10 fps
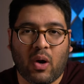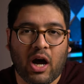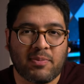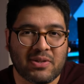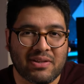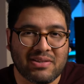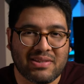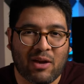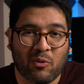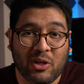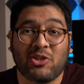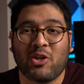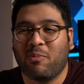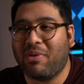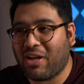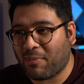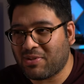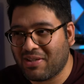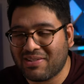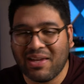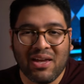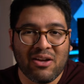options that really should have been options